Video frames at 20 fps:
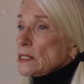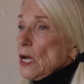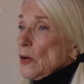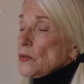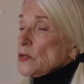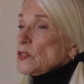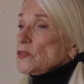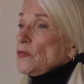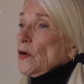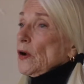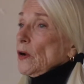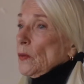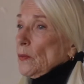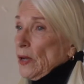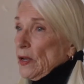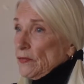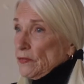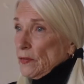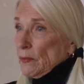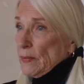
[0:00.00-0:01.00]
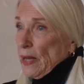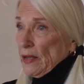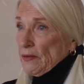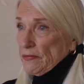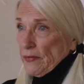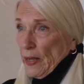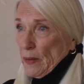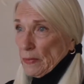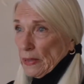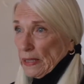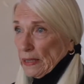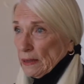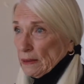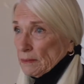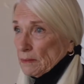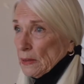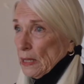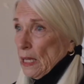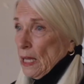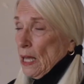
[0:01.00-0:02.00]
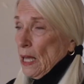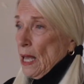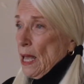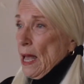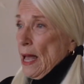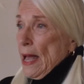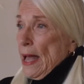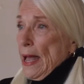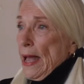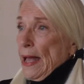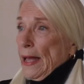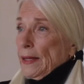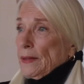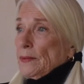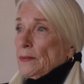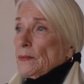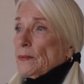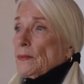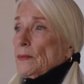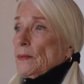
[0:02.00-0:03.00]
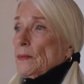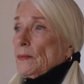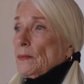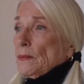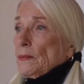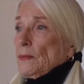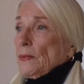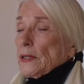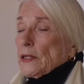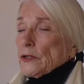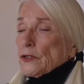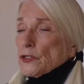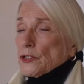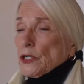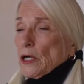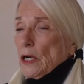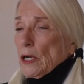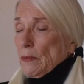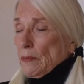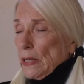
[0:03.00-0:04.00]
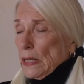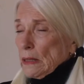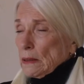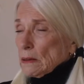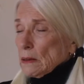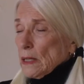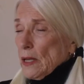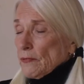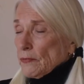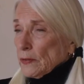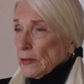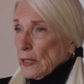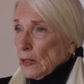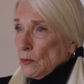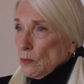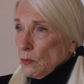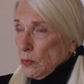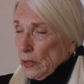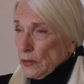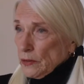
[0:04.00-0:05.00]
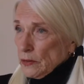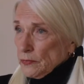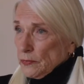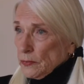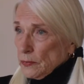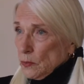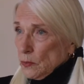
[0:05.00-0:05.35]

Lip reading: I was far away from my family. And what a charming, lovely, wonderful